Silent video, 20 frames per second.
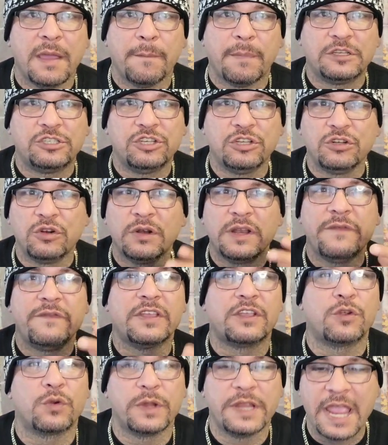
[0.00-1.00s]
But you don't
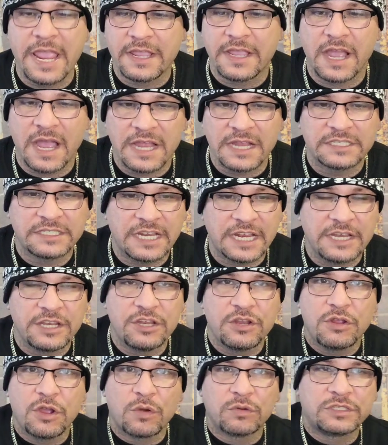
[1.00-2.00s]
even create content.
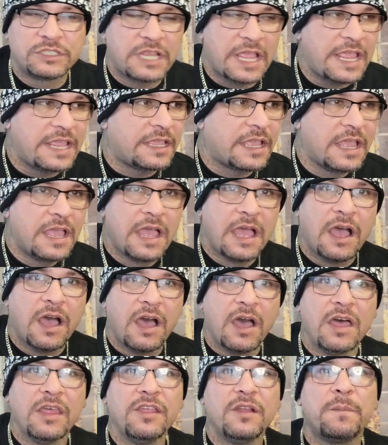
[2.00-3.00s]
You go take
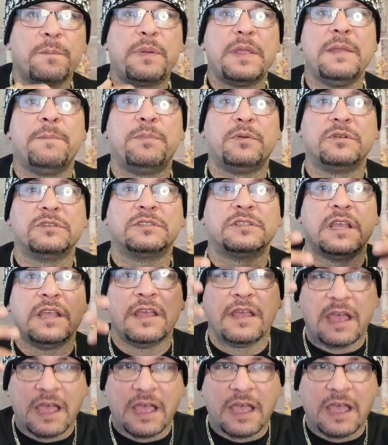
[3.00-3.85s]
other people's